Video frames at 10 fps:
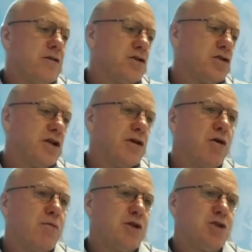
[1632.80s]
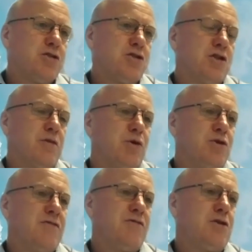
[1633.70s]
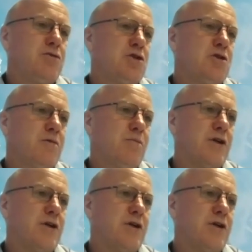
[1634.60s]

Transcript: zero emissions at the point of use,